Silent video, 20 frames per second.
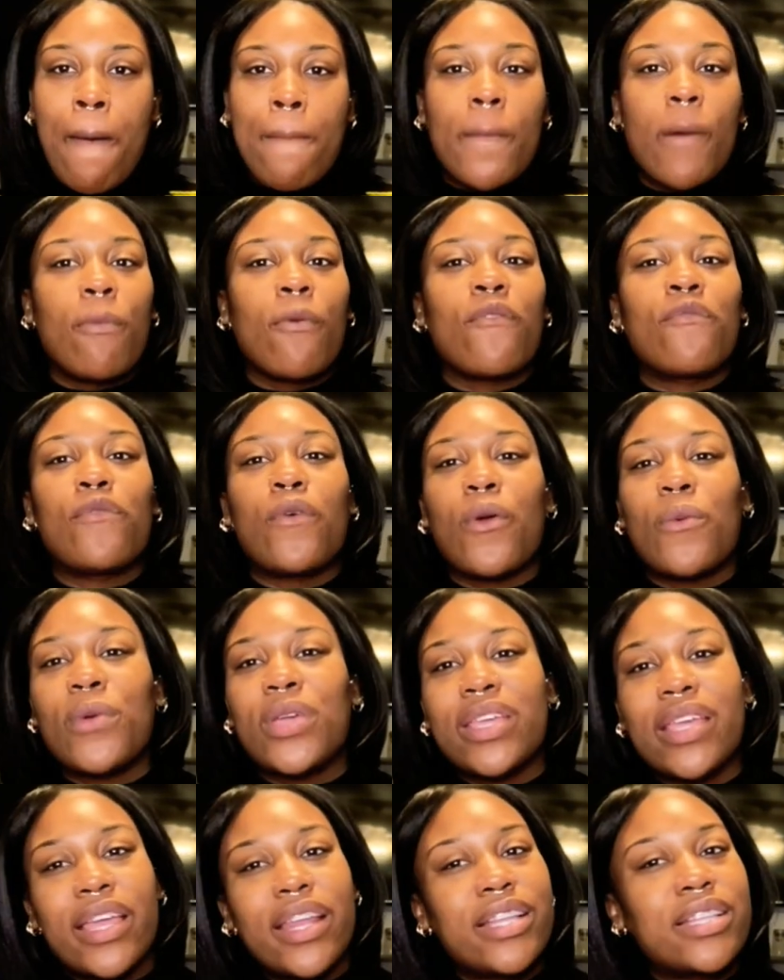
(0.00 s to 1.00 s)
But before we
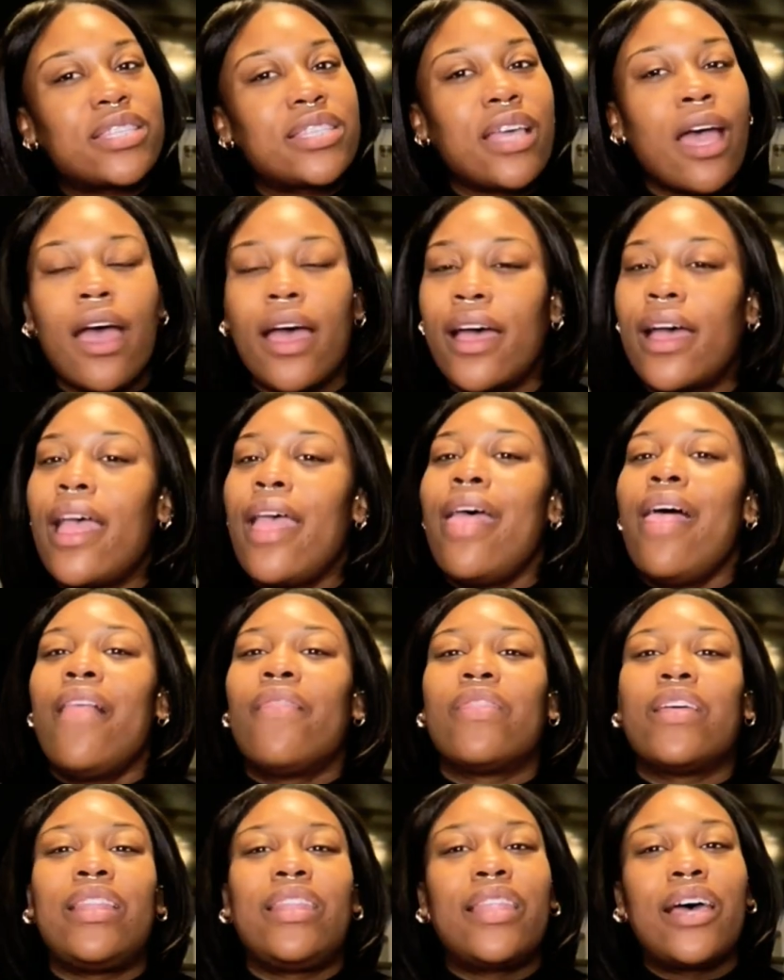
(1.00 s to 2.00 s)
get into
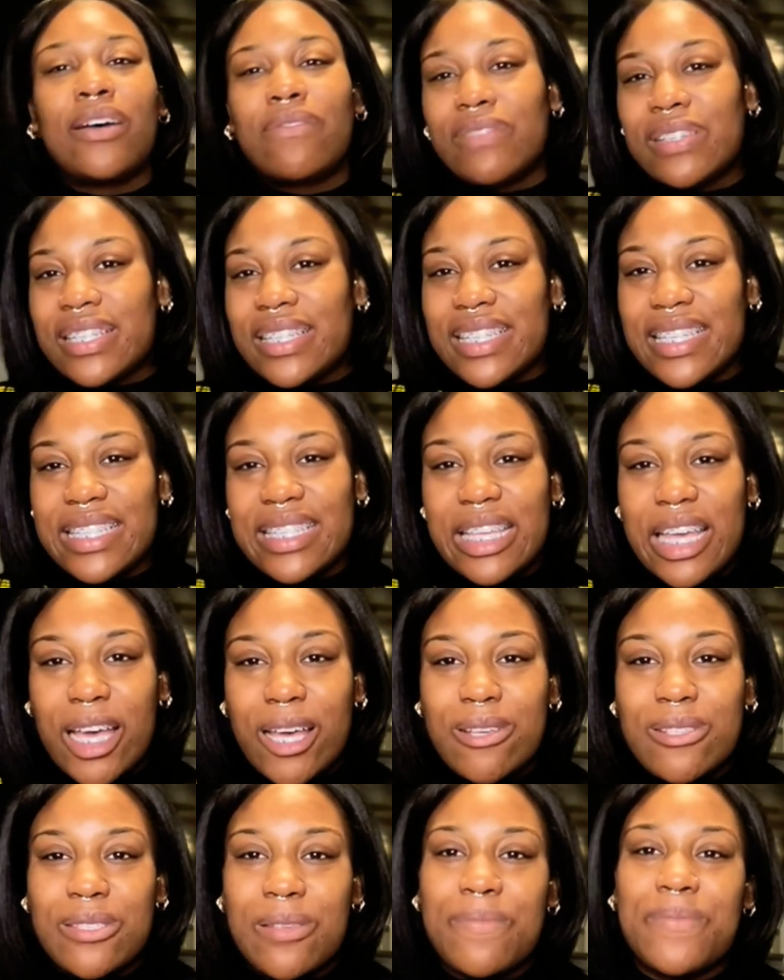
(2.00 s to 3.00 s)
the lovely
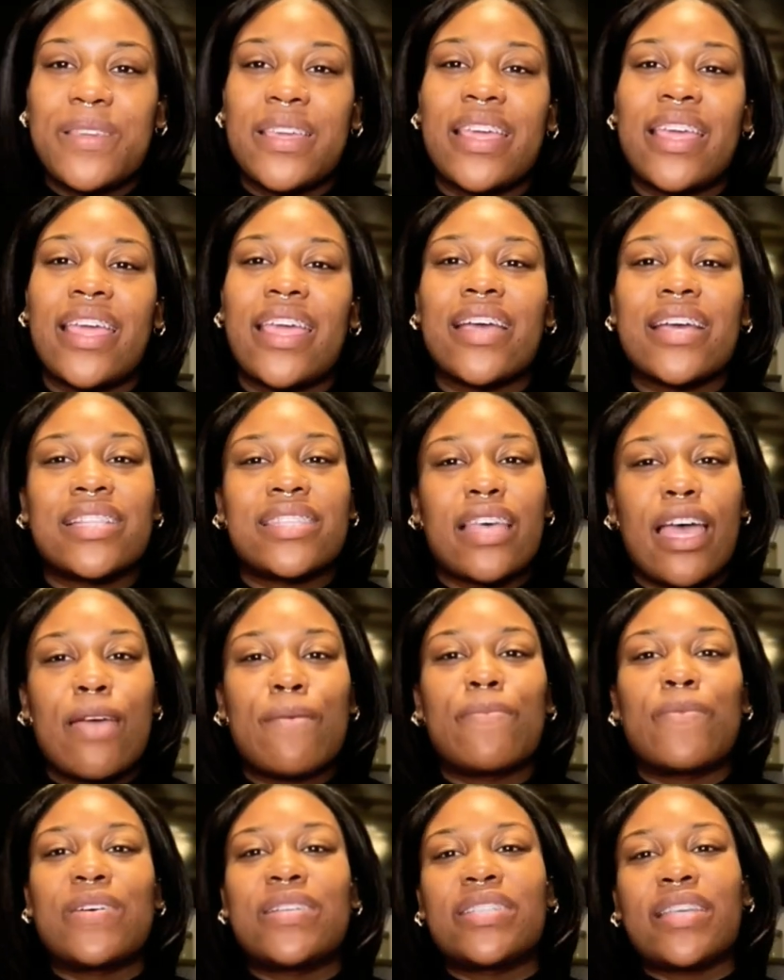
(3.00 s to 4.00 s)
details of being a
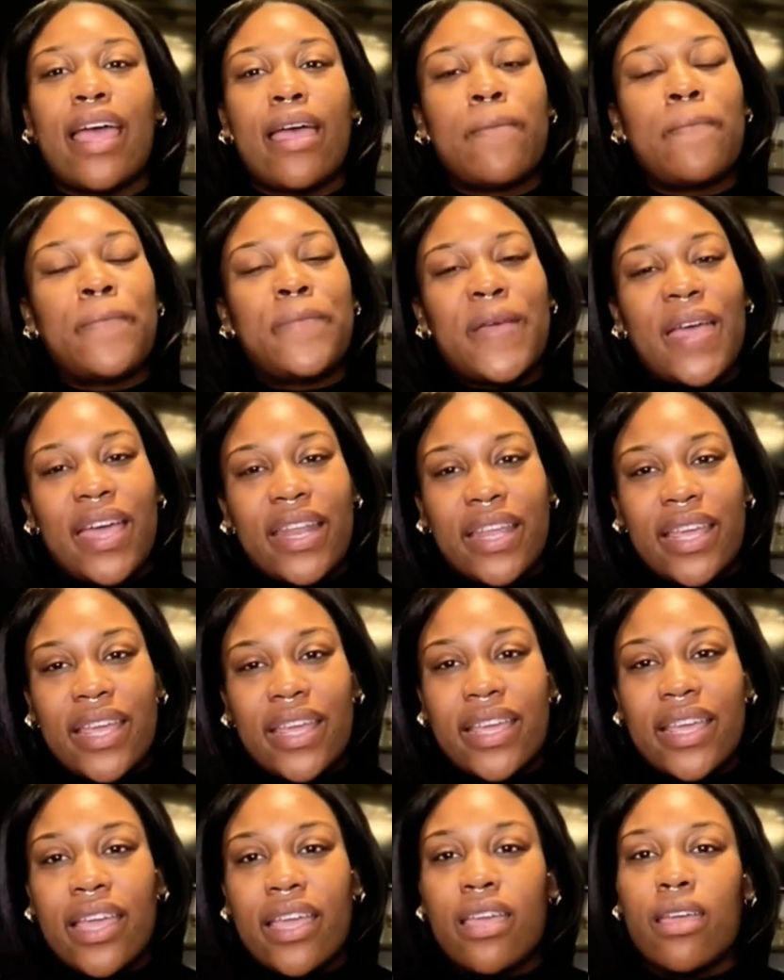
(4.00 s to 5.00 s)
type 1
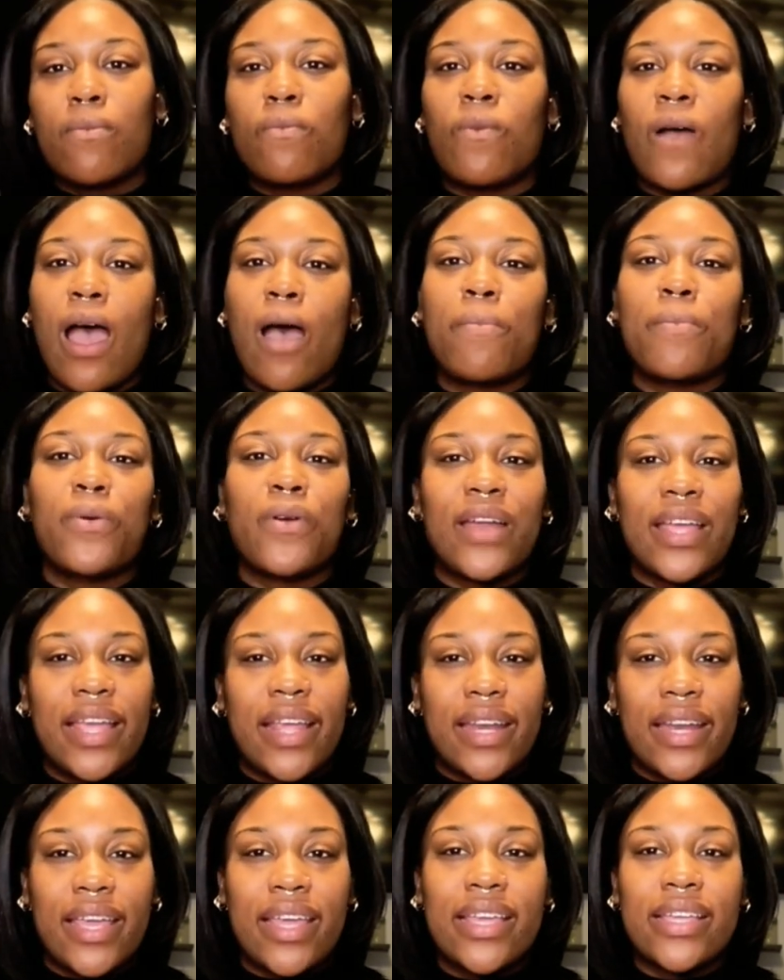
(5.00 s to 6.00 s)
diabetic while
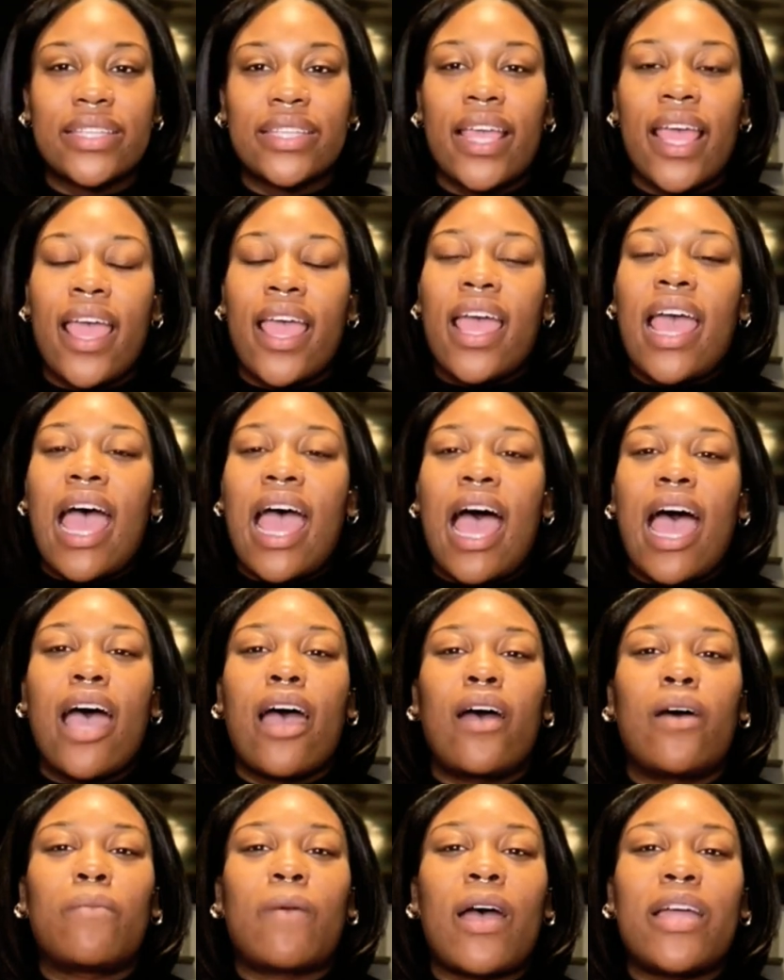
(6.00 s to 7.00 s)
pregnant,
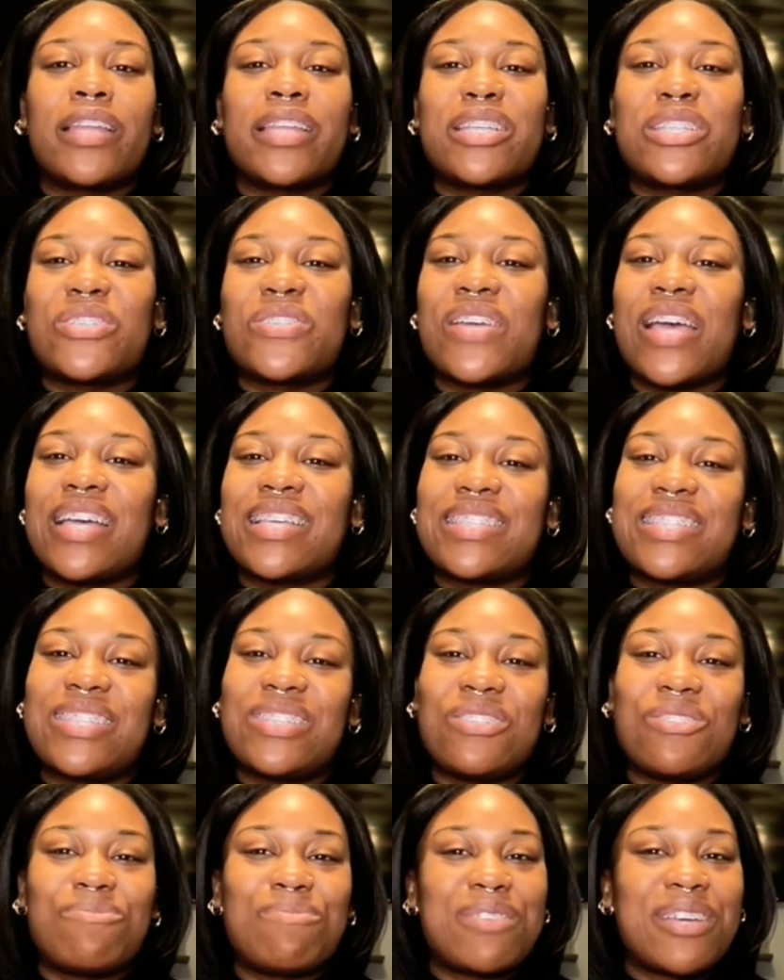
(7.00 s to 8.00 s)
I need you guys to
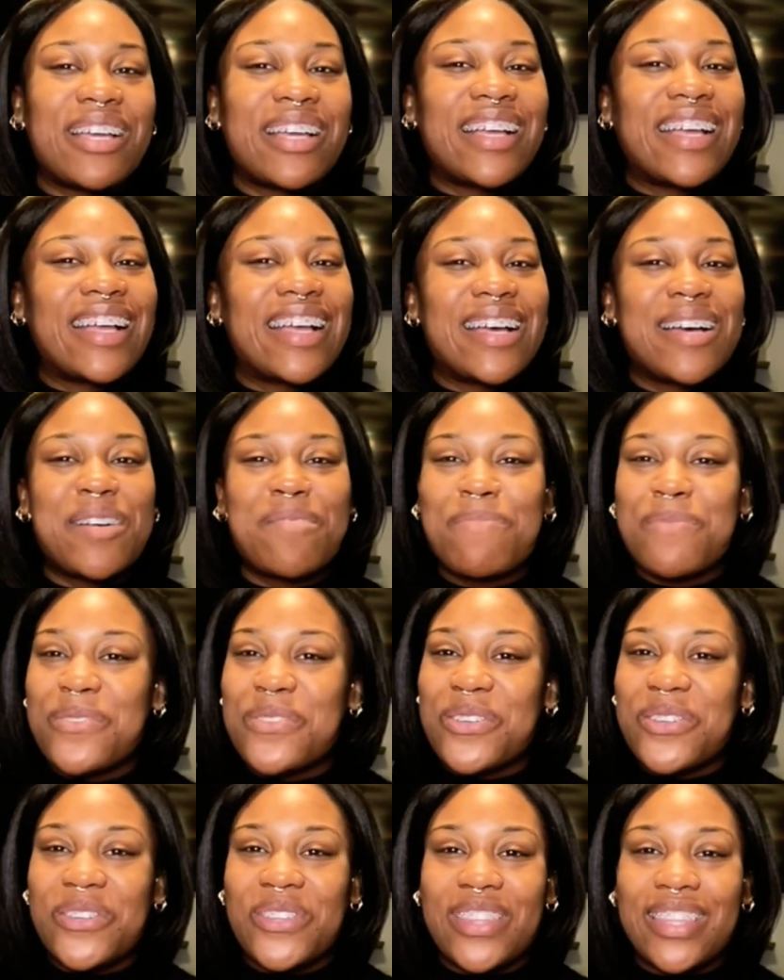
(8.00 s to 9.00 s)
do me a couple
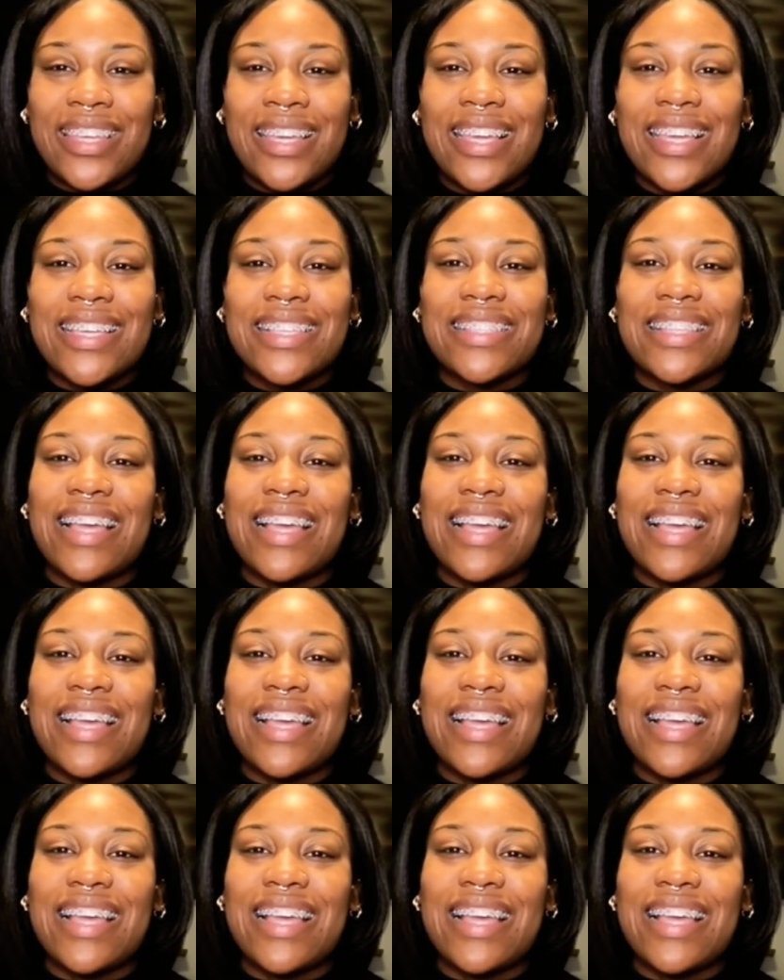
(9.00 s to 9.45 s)
little things.